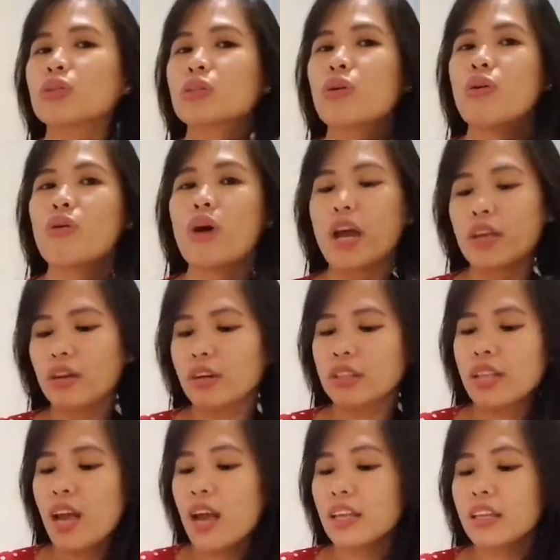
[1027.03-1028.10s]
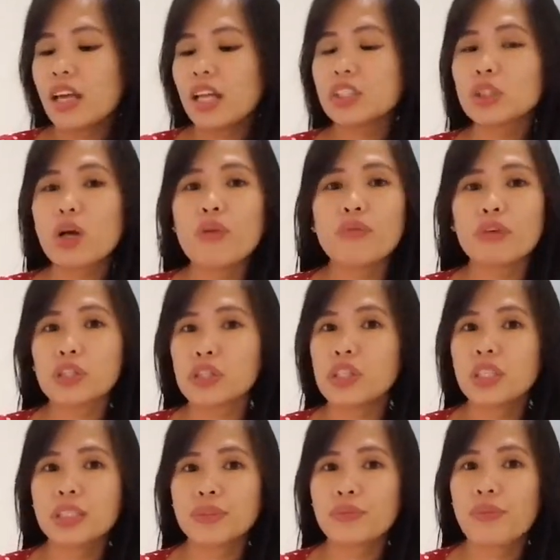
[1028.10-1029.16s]
So ayun, that's all for
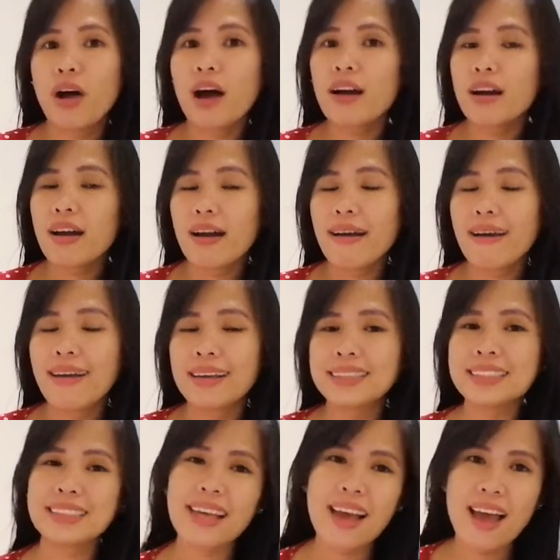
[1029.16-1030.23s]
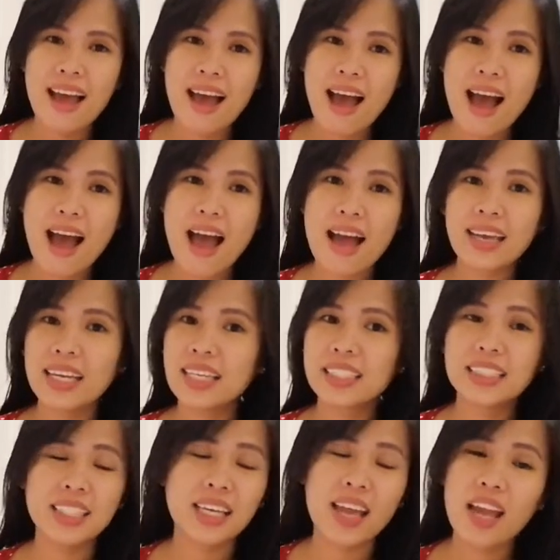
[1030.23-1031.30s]
today's vlog, and
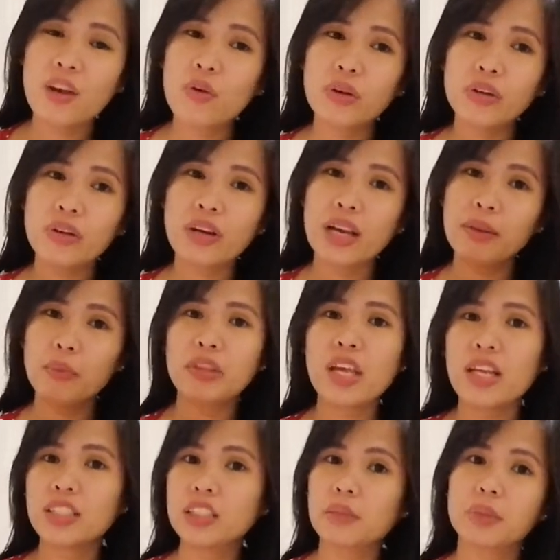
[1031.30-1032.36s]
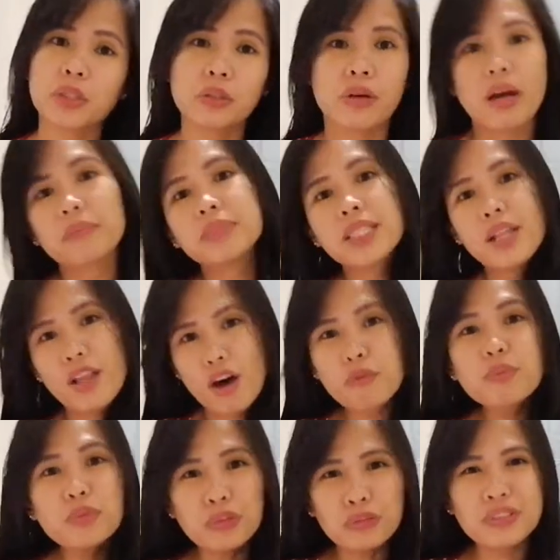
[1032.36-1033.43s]
again, huwag niyong kalimutan i-subscribe sa Love
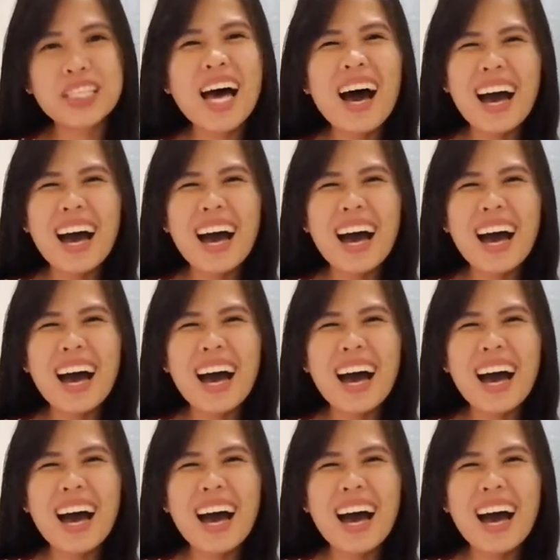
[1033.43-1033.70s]
Moves